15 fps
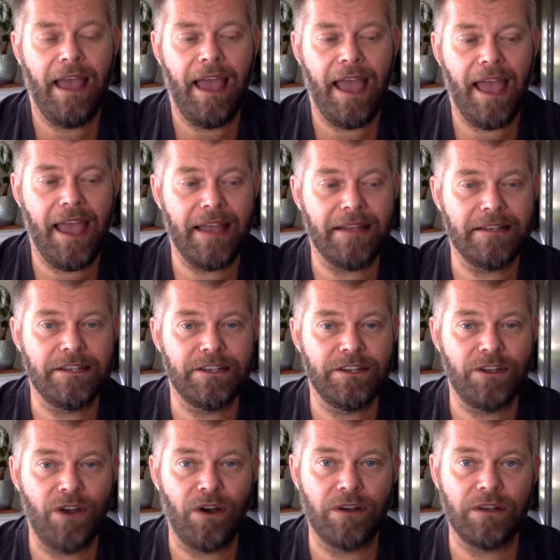and
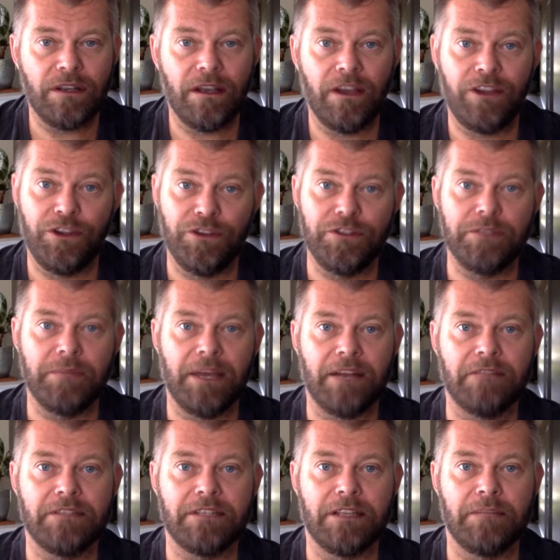not a huge amount
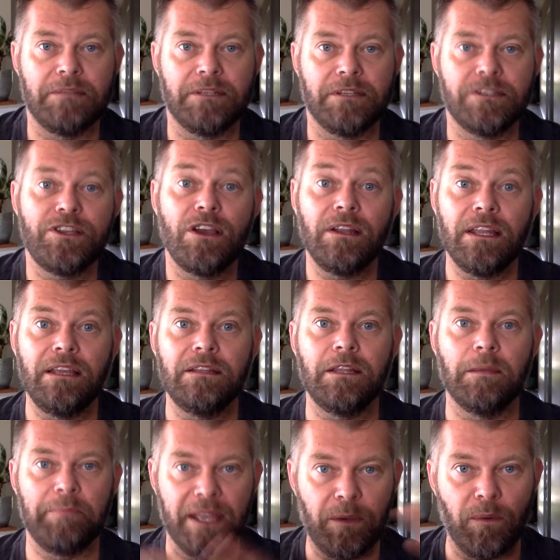of substance. Certainly
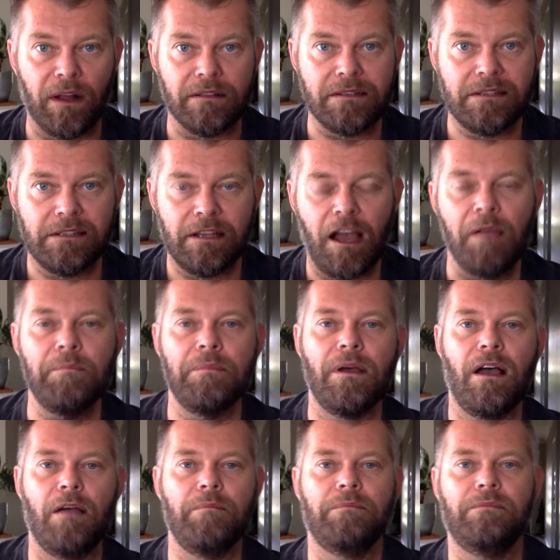the big ones.
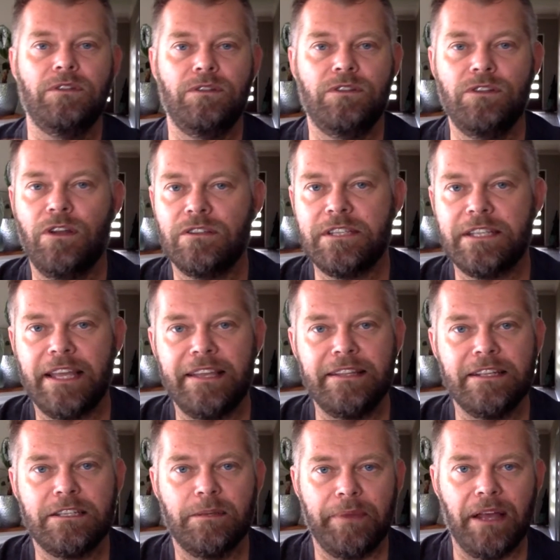I'm not saying
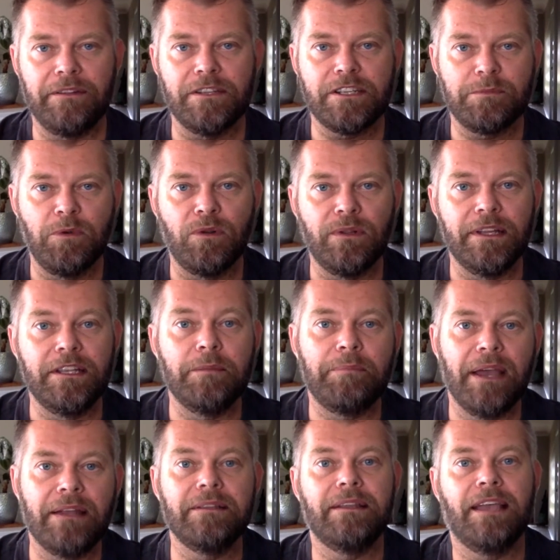this about the small
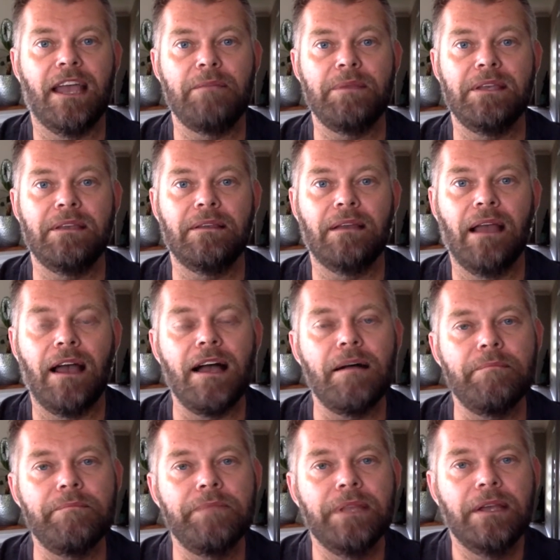independent gaming,
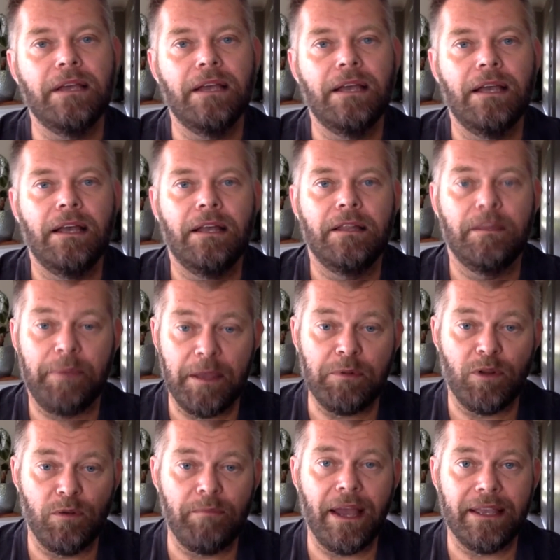the
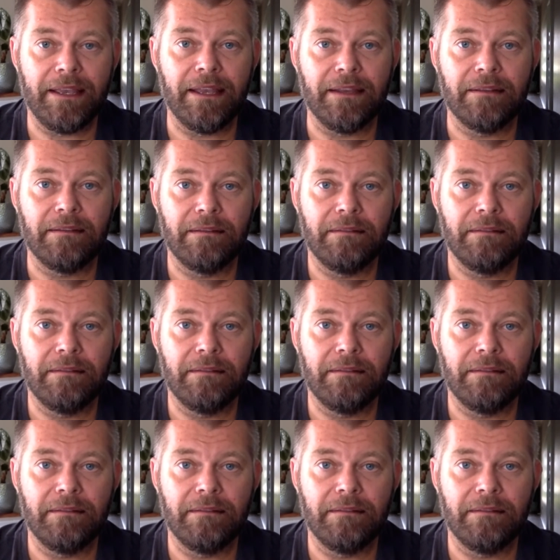people who are making